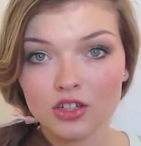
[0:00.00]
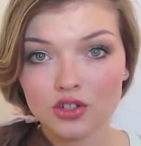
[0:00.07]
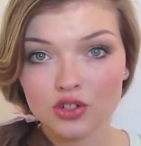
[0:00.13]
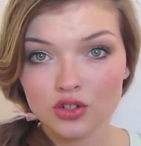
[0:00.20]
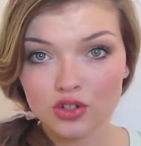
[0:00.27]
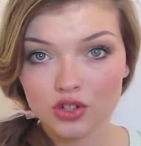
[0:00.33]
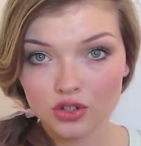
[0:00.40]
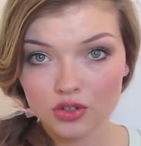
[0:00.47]

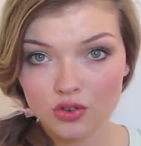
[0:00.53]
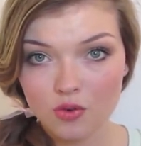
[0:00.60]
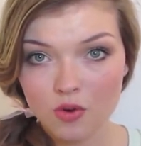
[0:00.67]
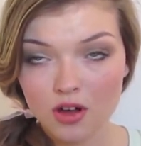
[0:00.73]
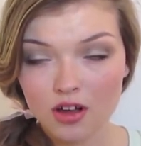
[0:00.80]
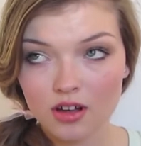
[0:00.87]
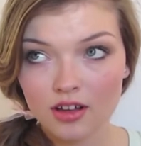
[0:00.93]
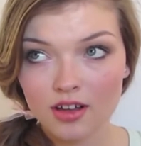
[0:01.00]
to
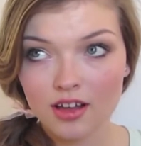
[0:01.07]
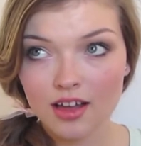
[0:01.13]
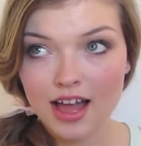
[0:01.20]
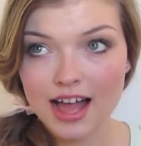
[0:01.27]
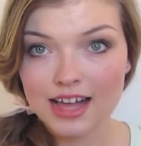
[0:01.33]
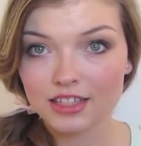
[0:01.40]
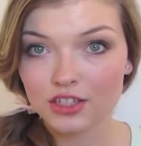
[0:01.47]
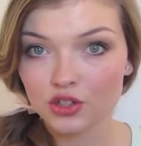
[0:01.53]
do
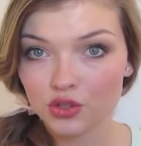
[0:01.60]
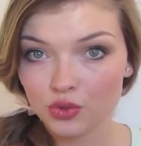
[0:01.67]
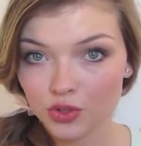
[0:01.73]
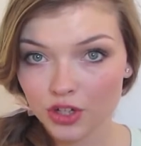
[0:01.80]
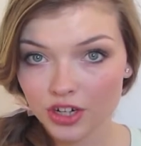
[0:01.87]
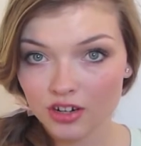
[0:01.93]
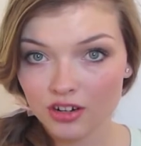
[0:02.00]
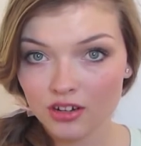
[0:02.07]
as a
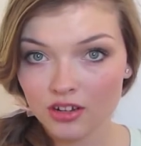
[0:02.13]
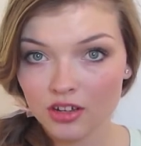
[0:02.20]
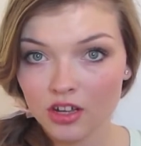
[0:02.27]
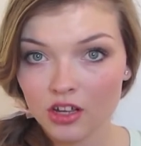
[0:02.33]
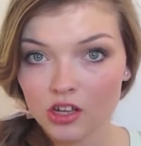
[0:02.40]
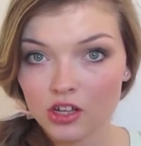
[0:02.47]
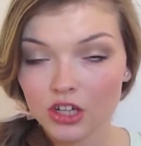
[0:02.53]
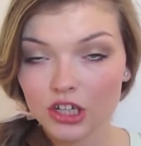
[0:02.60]
junior.
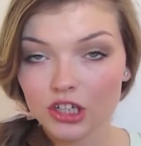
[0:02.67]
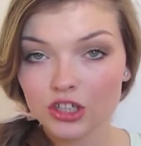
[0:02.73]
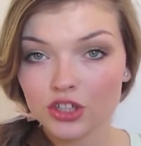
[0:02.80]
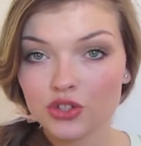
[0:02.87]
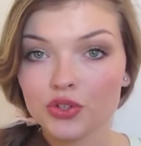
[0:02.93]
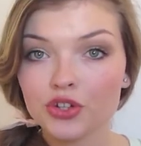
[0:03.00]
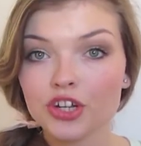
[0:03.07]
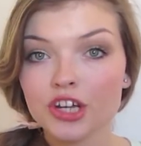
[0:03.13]
Your
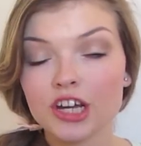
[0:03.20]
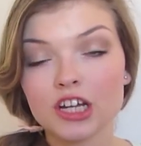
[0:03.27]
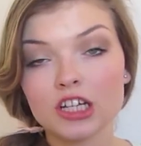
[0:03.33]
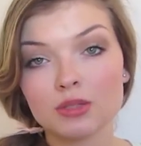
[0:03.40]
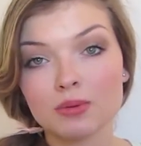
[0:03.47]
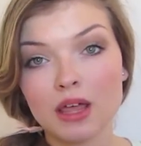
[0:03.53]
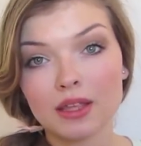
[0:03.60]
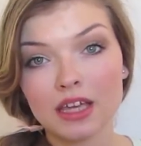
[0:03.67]
junior year
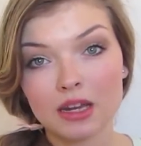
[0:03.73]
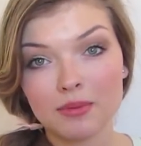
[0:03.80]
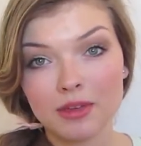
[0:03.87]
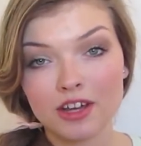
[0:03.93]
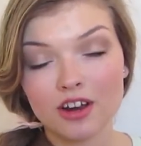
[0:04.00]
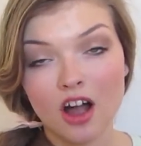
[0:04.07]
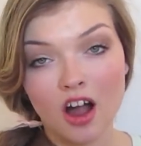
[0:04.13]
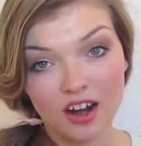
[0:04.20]
is probably going to
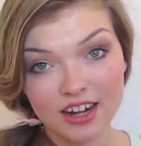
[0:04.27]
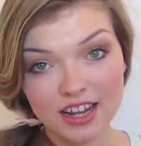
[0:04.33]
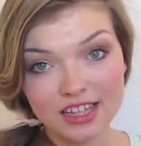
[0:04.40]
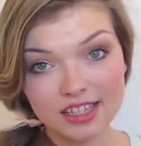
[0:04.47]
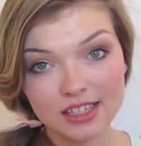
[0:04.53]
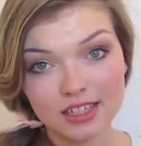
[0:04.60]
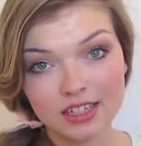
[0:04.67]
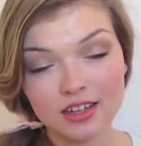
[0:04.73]
be your
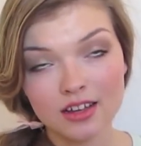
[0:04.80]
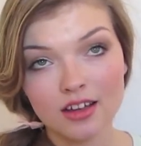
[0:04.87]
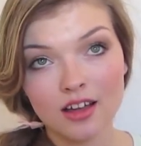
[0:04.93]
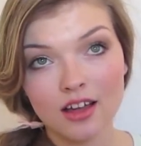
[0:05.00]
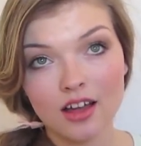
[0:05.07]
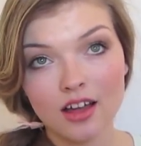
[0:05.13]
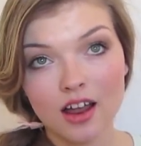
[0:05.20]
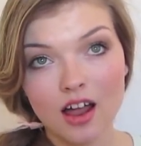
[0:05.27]
hardest.
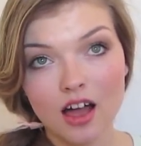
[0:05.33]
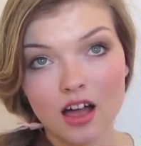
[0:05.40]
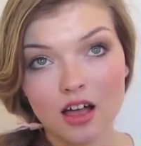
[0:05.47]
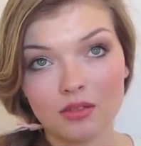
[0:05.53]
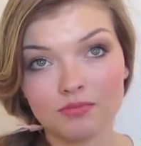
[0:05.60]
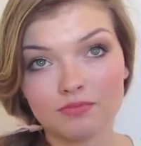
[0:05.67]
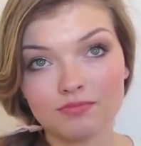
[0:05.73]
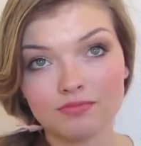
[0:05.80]

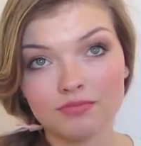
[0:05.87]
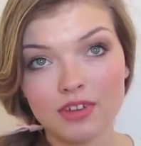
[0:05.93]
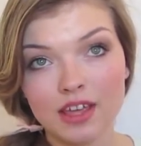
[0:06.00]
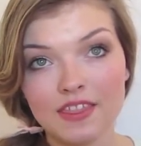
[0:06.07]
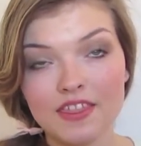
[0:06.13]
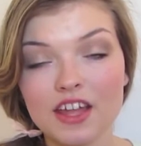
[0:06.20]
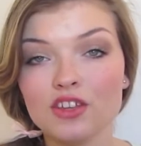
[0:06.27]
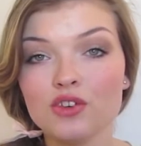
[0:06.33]
Um,
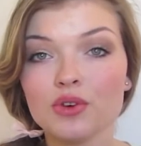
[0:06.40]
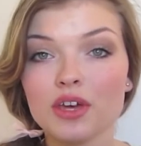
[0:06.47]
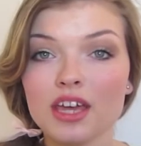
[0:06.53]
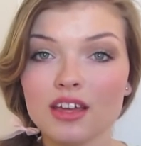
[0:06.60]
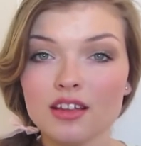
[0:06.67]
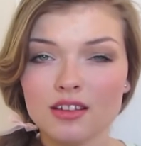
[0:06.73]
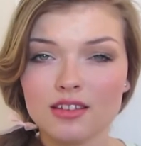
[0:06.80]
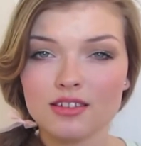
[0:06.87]
then you
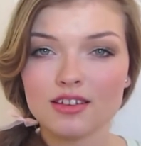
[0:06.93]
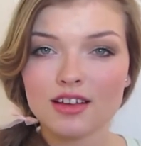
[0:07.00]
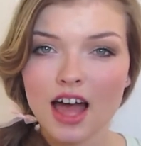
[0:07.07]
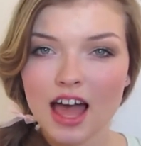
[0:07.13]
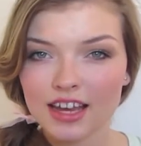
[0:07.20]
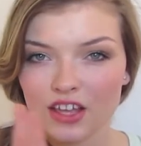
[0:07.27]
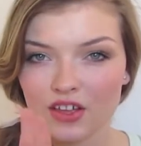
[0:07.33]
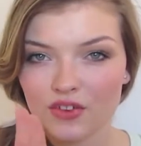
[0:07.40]
can
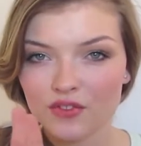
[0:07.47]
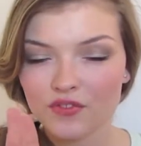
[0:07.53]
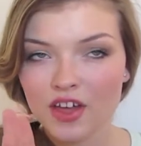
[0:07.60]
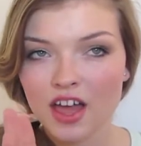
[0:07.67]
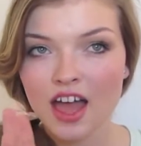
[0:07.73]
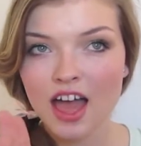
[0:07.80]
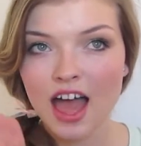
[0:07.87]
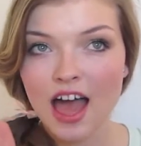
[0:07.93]
kind of
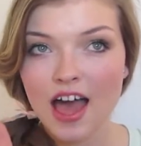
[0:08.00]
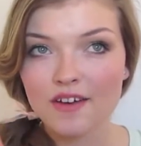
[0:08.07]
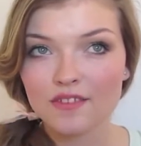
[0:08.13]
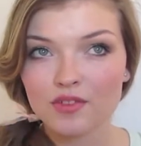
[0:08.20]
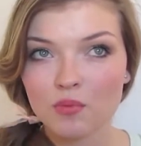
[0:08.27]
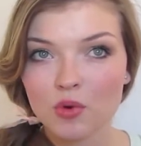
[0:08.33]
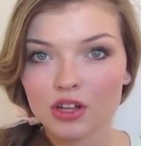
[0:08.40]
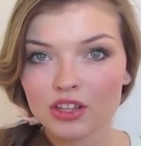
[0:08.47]
have
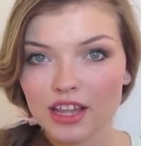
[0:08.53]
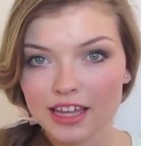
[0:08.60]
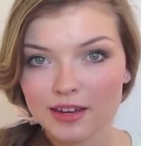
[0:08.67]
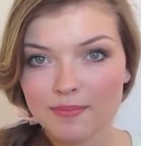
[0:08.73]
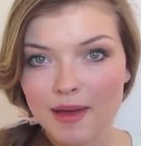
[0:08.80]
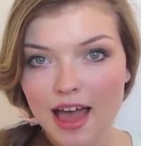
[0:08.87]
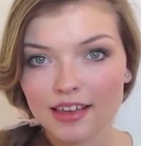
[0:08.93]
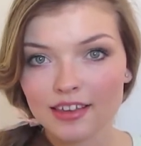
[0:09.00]
a more
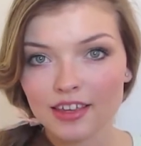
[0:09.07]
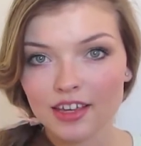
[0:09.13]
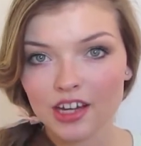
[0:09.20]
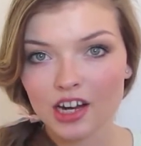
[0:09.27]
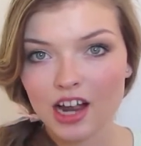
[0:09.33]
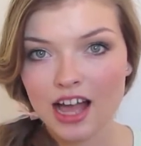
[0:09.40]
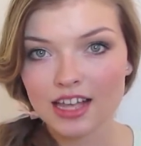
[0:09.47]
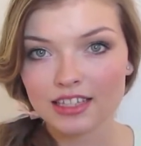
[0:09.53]
laid back
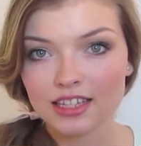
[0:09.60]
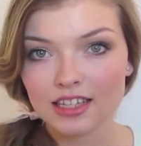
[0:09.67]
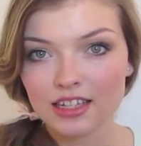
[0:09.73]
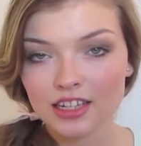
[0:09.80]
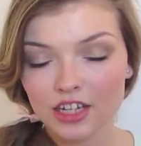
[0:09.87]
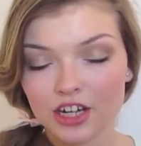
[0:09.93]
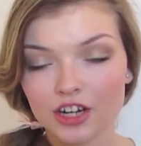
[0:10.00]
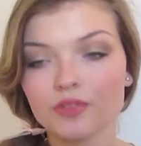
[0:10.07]
year as a
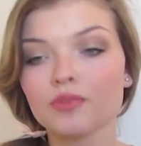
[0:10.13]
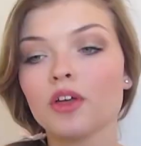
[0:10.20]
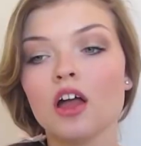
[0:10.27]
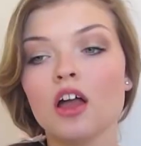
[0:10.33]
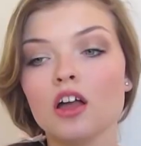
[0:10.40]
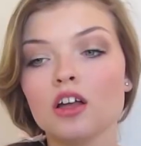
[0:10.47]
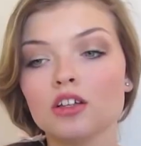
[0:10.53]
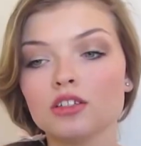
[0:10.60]
senior.
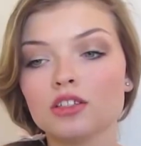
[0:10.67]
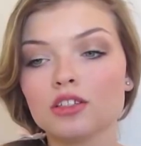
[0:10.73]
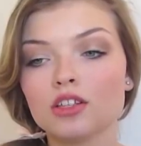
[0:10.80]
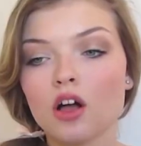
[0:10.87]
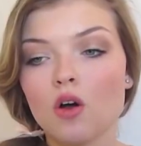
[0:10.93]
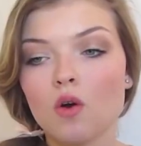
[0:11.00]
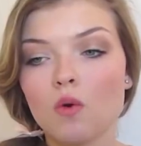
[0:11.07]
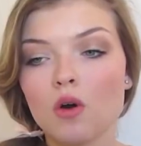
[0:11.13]

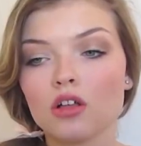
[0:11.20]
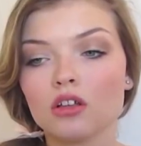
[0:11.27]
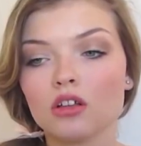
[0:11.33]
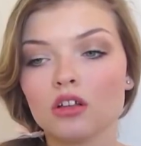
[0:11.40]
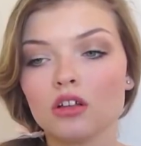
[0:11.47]
So